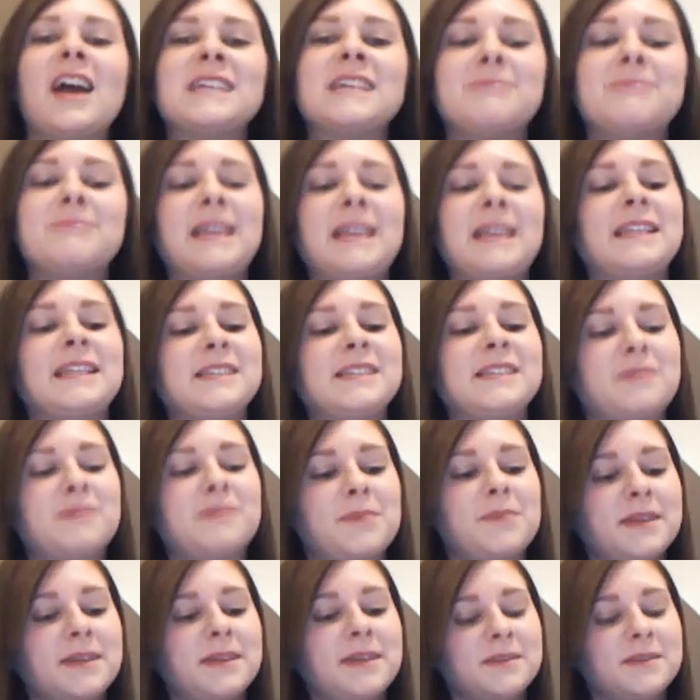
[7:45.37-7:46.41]
any meaning to
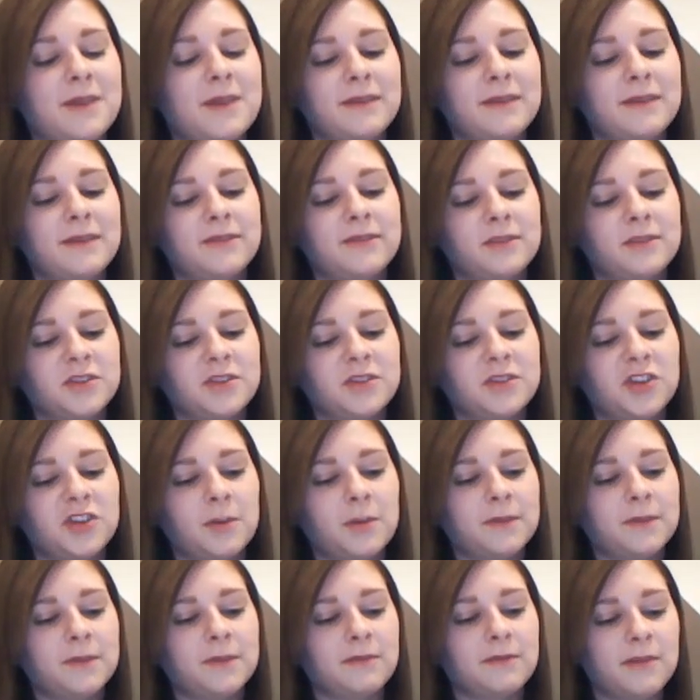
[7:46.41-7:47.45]
it, but it's quite fun to
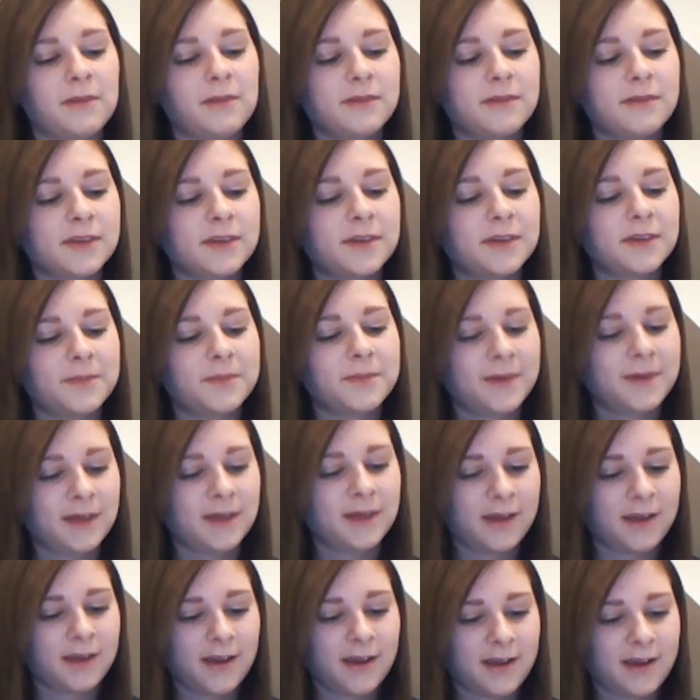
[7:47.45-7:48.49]
chop the fruit up.
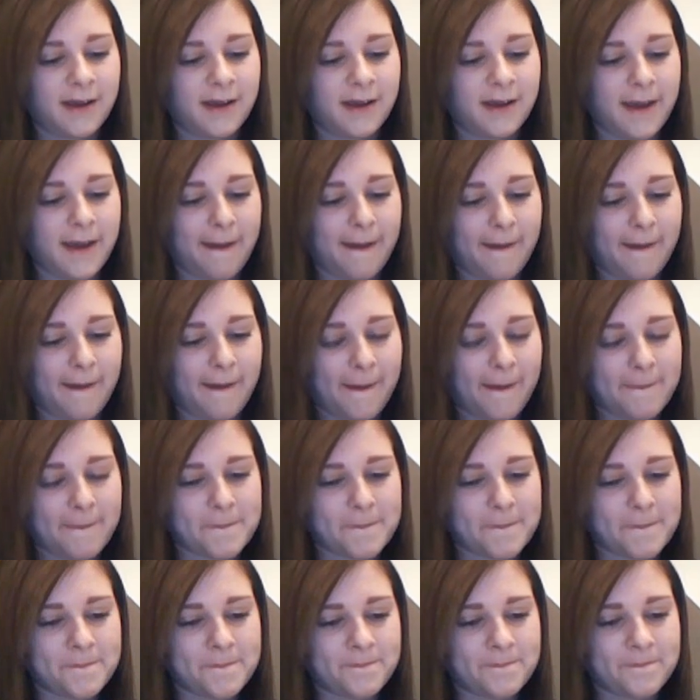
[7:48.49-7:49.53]

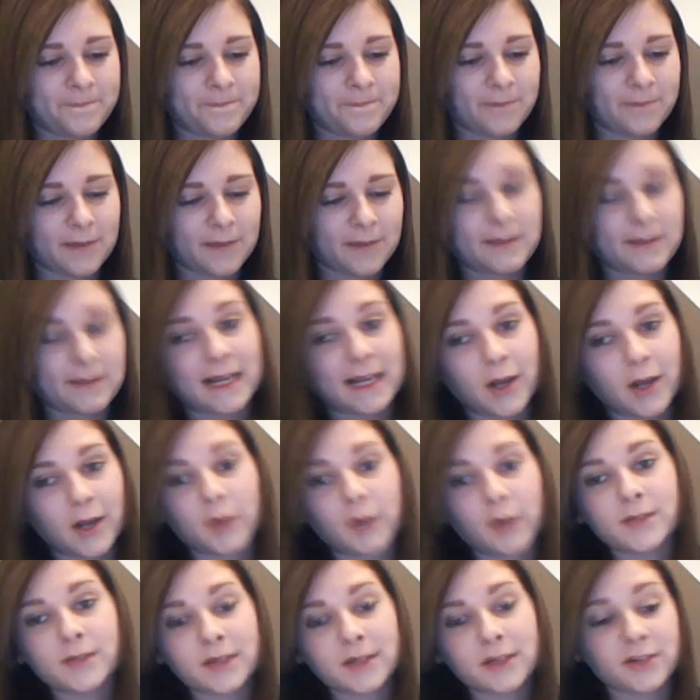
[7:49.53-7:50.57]
When it
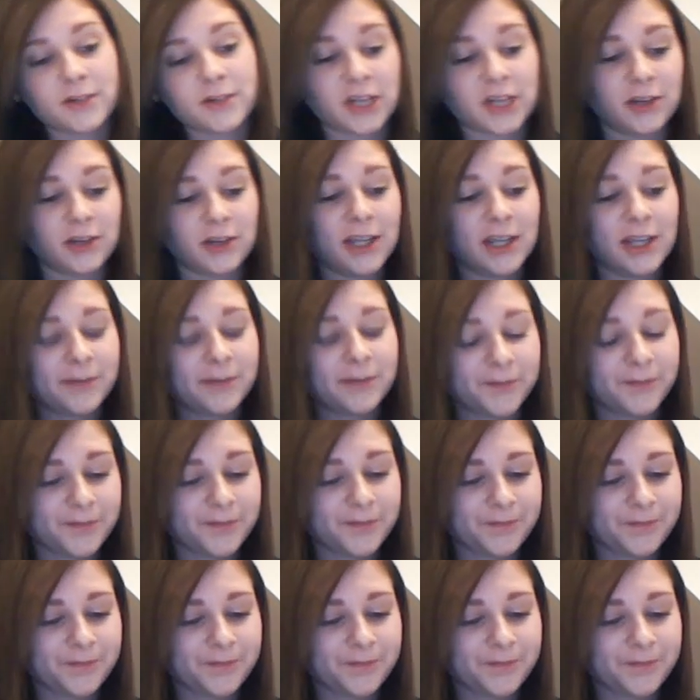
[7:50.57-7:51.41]
loads, I'll show you.